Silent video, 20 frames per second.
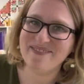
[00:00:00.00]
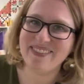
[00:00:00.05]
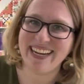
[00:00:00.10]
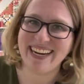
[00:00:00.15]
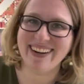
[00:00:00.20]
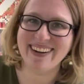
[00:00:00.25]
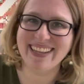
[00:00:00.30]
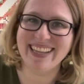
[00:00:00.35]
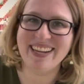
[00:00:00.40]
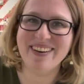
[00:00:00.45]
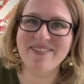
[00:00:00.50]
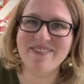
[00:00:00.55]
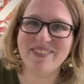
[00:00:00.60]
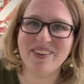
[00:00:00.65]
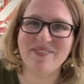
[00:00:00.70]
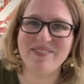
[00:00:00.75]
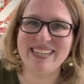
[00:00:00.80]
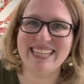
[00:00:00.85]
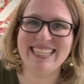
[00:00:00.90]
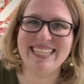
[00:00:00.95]
Carolyn
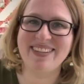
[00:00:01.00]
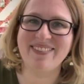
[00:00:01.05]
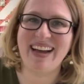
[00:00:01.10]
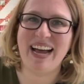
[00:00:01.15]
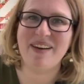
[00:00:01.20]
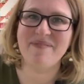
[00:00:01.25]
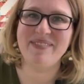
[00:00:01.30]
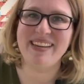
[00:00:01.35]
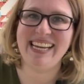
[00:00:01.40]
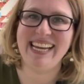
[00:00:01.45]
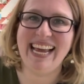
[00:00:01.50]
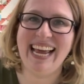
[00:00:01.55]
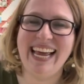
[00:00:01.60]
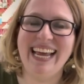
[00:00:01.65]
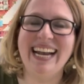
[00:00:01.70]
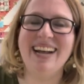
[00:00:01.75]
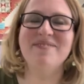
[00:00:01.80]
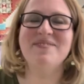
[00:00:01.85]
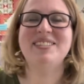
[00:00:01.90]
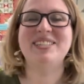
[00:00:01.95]
from Just So Happy, and
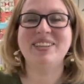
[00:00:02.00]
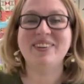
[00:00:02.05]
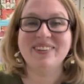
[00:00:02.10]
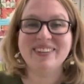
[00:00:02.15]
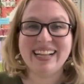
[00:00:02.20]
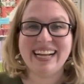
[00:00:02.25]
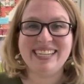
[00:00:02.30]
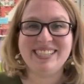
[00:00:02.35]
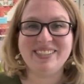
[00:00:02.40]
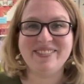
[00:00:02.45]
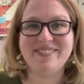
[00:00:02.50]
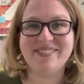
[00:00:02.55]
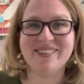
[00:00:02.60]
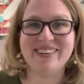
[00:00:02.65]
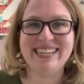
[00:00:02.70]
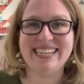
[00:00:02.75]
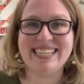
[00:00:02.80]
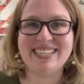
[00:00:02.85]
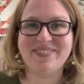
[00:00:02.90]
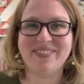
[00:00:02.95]
I'm so glad you
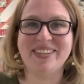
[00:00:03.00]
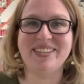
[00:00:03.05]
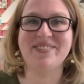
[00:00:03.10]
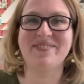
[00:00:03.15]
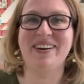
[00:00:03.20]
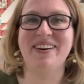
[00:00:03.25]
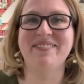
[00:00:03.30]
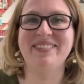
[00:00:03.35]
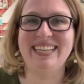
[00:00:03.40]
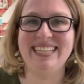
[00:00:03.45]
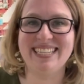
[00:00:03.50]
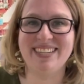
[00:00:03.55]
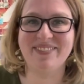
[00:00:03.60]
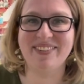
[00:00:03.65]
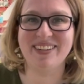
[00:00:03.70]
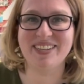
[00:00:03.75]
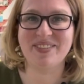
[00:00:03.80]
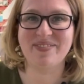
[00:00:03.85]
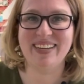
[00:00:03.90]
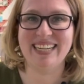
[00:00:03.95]
joined us for 12 Days of
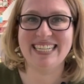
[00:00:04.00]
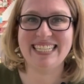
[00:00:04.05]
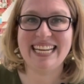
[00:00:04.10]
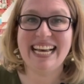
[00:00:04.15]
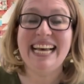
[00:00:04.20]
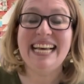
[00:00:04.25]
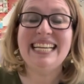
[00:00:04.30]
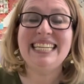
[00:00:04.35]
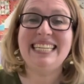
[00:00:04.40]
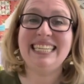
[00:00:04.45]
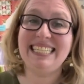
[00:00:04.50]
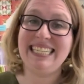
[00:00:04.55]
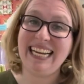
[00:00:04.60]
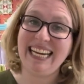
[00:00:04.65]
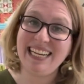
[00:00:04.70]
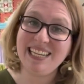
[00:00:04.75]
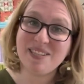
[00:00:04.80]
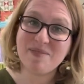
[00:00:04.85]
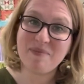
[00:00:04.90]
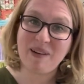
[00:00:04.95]
Christmas.
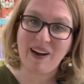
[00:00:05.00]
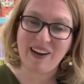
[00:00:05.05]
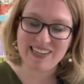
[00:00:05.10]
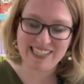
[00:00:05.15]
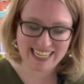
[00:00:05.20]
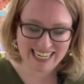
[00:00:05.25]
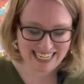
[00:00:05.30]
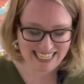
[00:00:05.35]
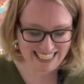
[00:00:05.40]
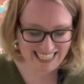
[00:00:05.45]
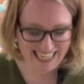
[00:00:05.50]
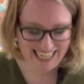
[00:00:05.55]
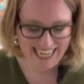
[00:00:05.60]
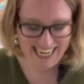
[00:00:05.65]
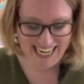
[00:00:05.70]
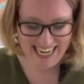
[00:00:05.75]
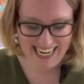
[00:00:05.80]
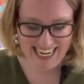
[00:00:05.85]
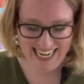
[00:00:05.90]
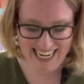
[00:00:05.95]
Today's project
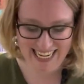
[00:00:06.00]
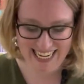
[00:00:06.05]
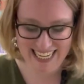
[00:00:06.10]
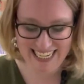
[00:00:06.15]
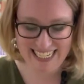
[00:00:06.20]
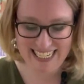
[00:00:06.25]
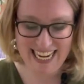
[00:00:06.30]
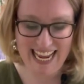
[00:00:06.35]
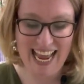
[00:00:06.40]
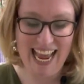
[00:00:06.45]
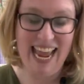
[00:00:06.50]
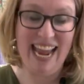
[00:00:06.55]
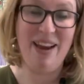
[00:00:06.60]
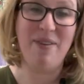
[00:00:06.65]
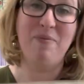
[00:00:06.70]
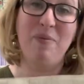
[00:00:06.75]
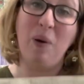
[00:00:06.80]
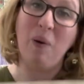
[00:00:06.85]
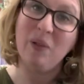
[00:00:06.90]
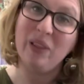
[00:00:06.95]
is a
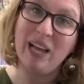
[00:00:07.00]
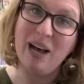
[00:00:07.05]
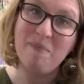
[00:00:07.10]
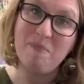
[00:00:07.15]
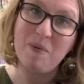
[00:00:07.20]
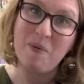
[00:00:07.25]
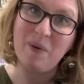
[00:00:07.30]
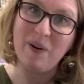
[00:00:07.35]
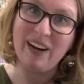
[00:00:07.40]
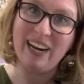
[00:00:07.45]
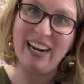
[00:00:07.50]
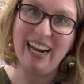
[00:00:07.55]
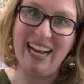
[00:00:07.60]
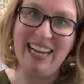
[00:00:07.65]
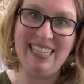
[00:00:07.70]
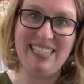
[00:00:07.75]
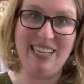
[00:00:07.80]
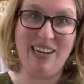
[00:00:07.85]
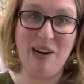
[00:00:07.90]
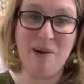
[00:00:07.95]
roll-up
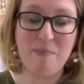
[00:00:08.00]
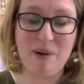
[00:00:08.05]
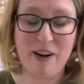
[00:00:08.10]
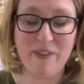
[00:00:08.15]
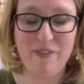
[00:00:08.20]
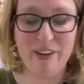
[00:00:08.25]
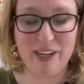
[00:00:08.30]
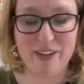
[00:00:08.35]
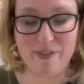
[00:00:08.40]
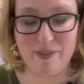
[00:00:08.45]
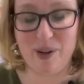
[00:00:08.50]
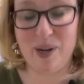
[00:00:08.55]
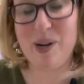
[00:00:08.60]
organizer, perfect for